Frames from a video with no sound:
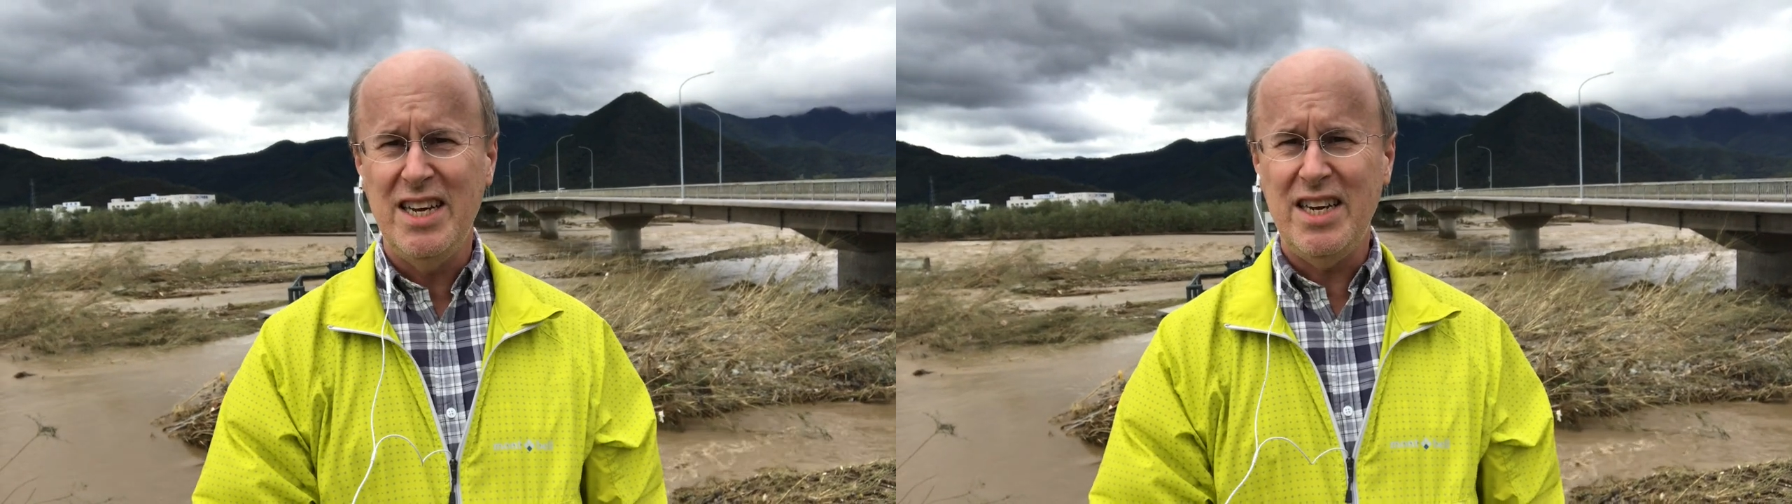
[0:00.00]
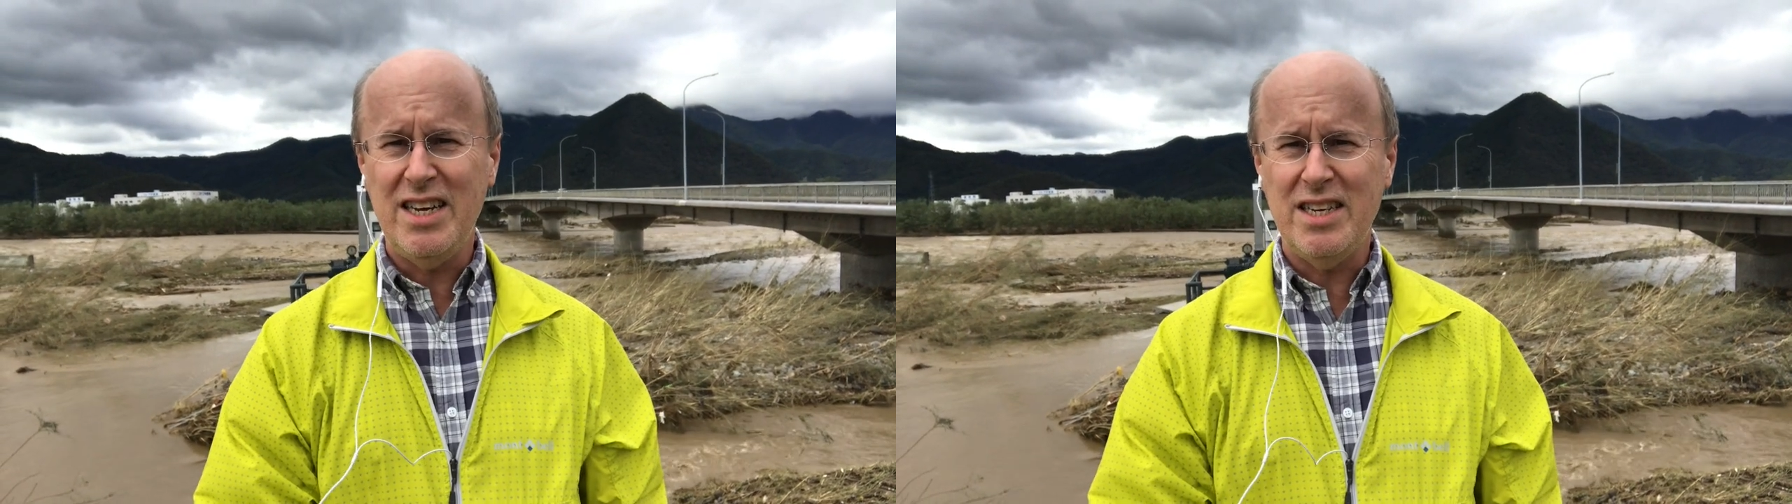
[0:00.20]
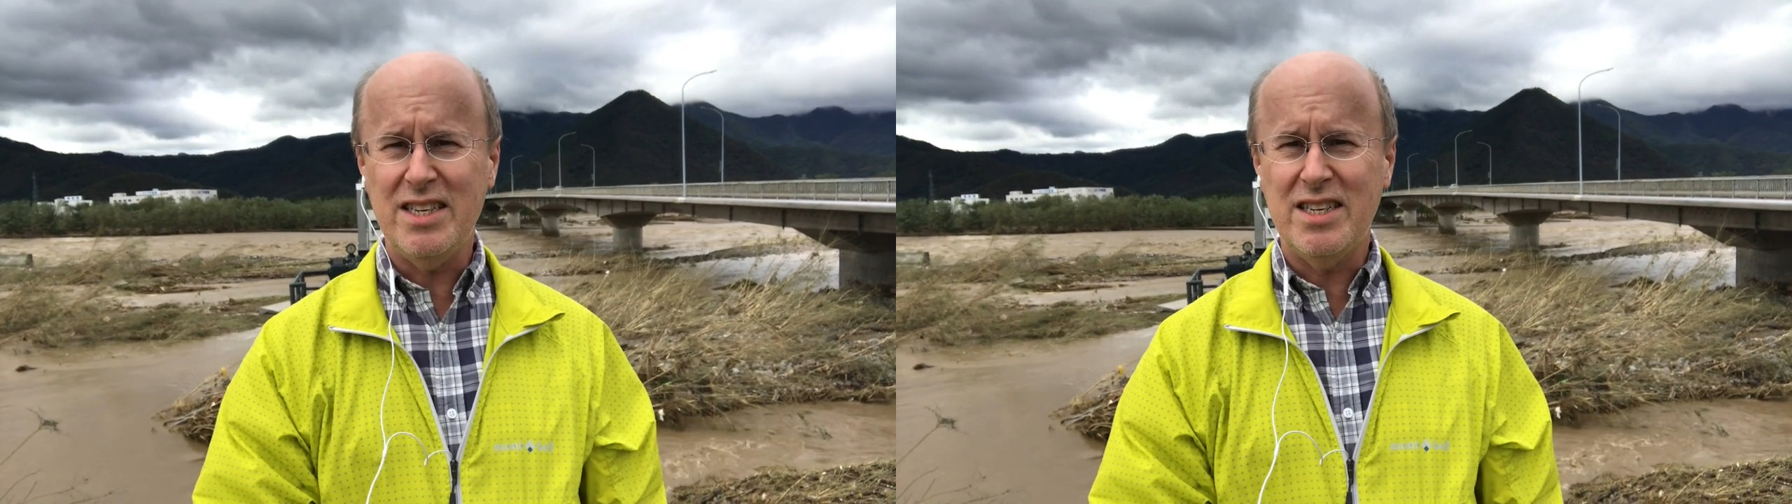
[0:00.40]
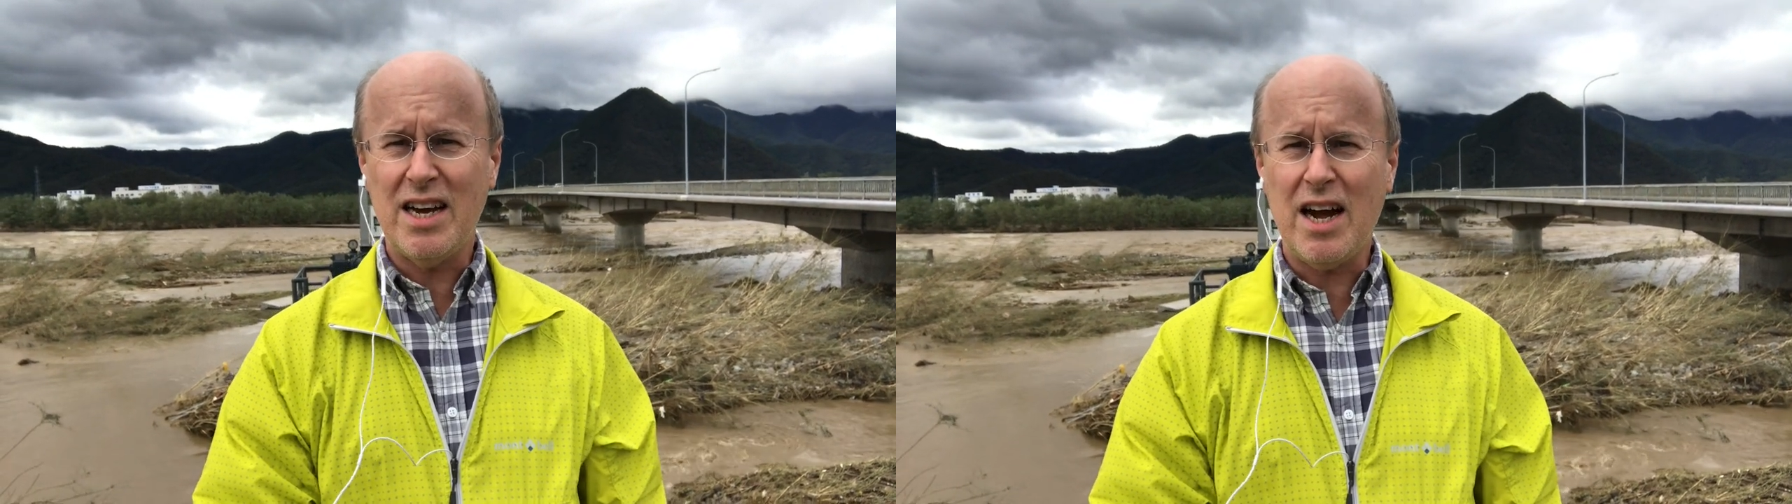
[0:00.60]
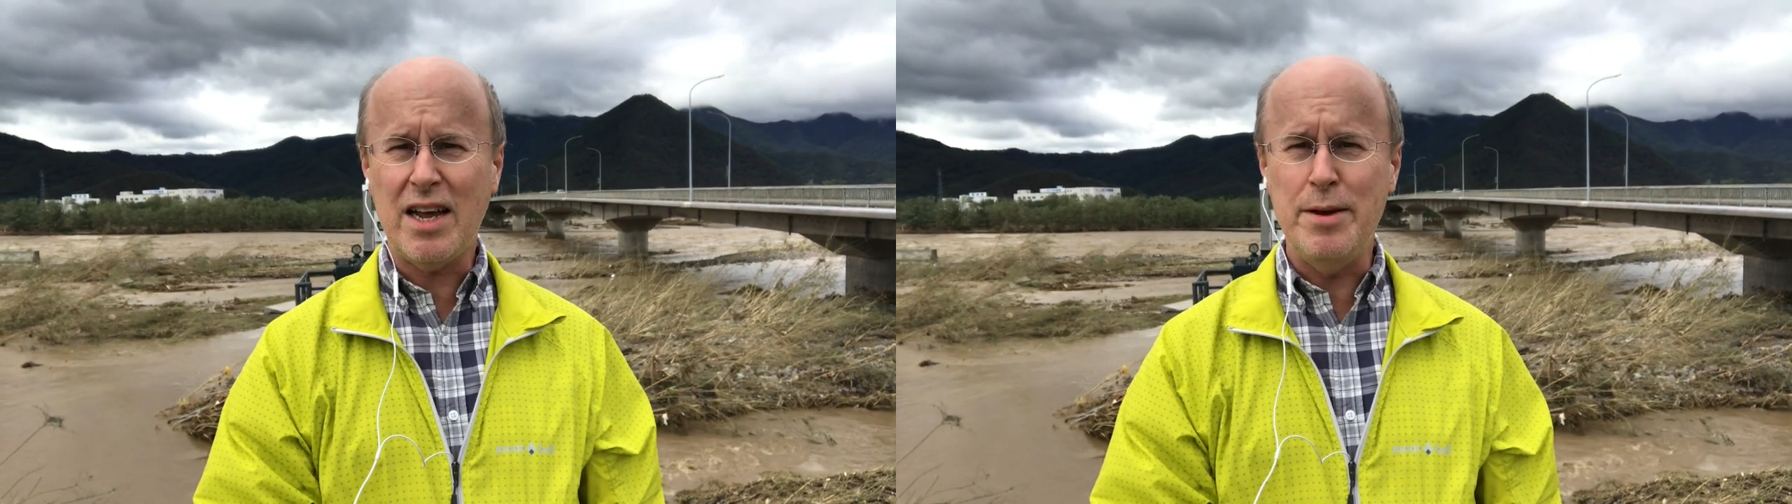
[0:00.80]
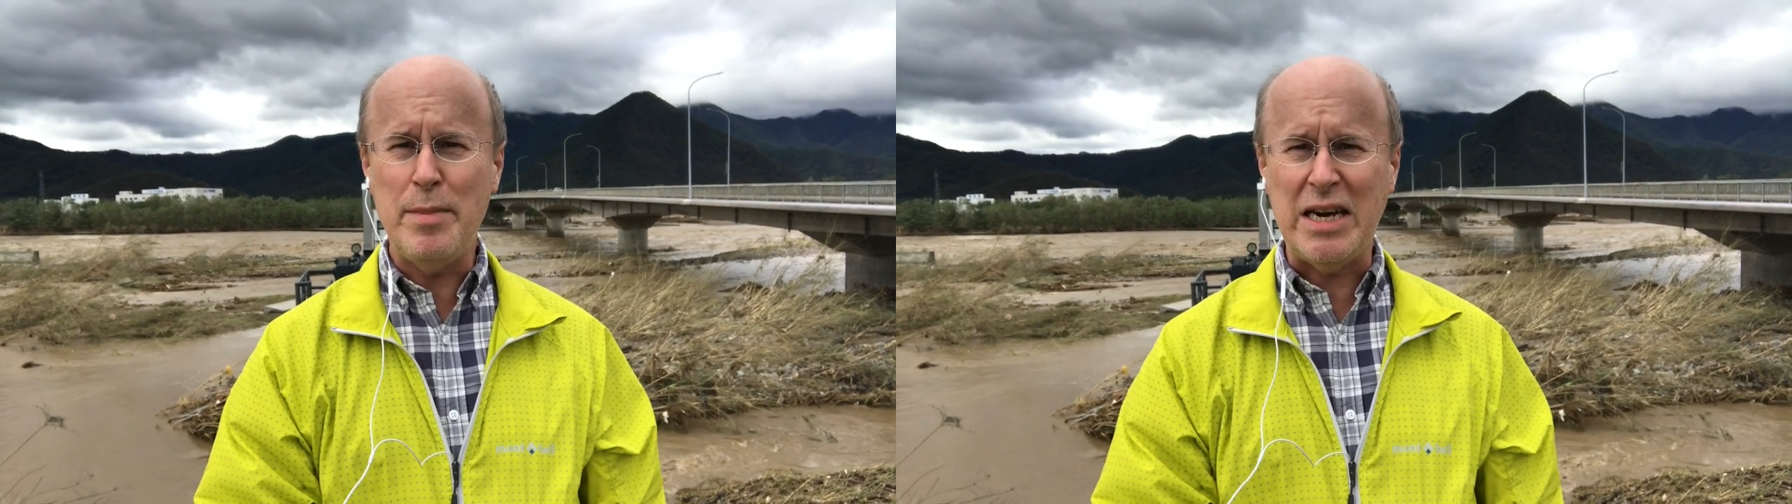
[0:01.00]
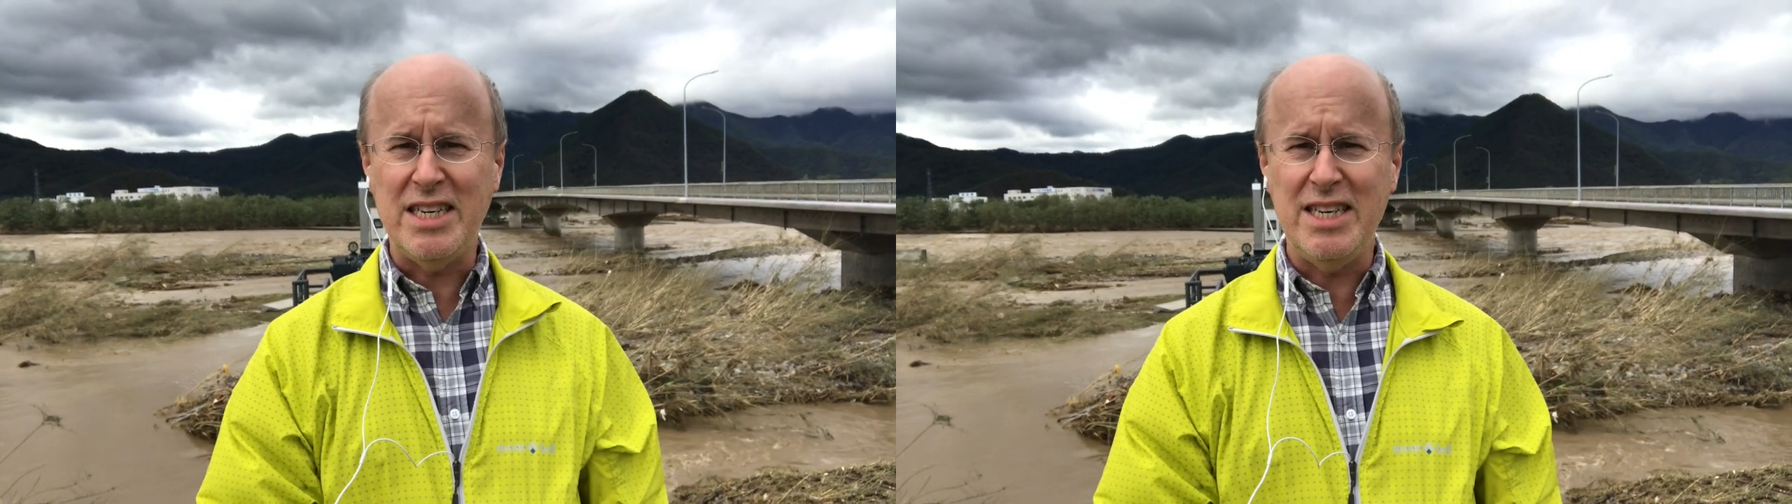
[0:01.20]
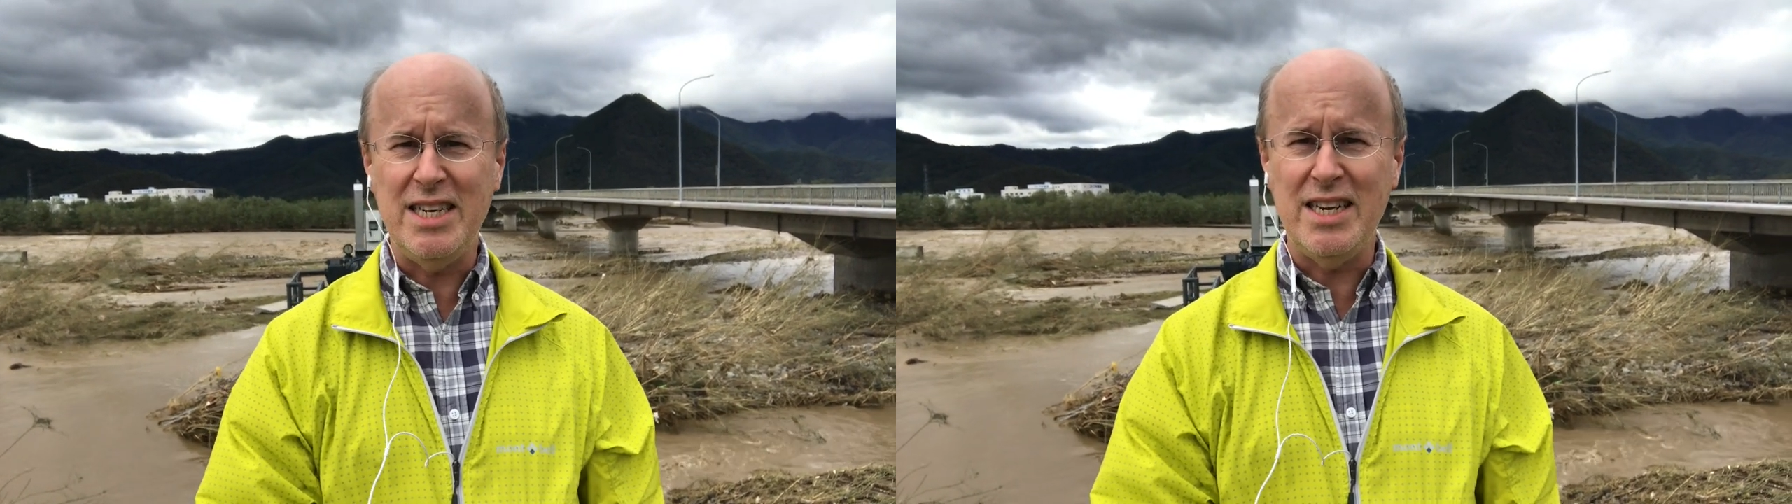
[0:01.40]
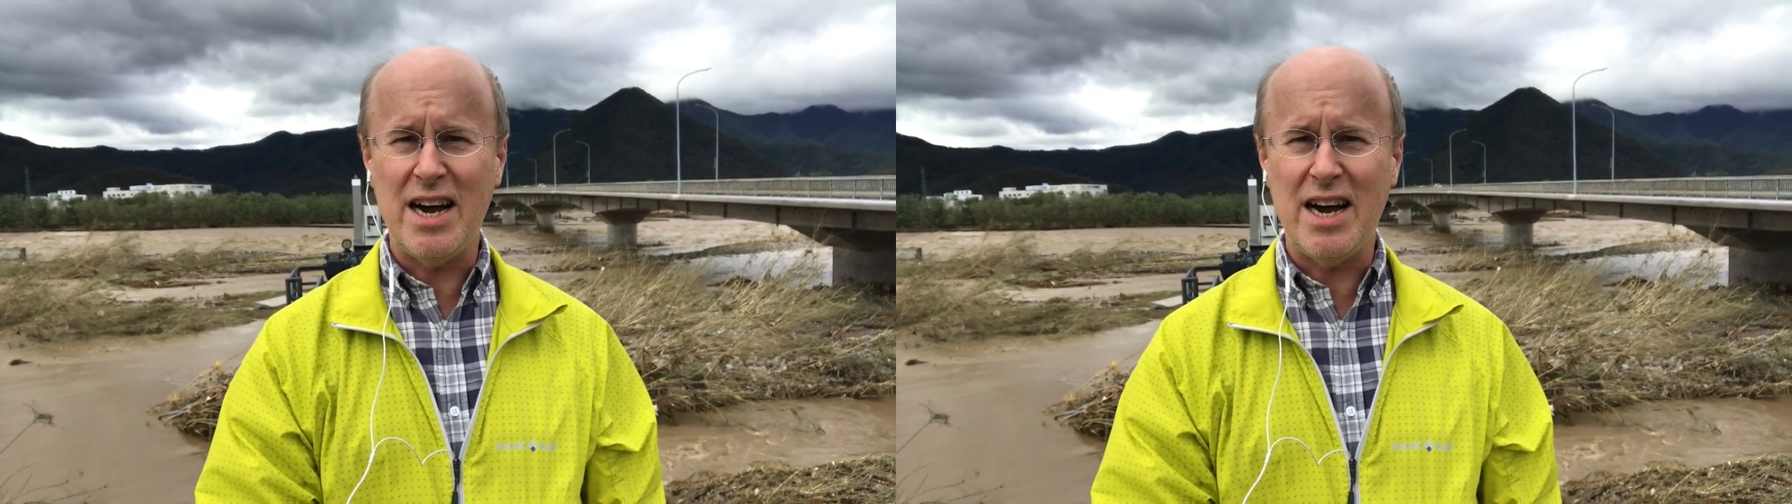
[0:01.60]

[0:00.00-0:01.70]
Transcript: in Sakakimachi,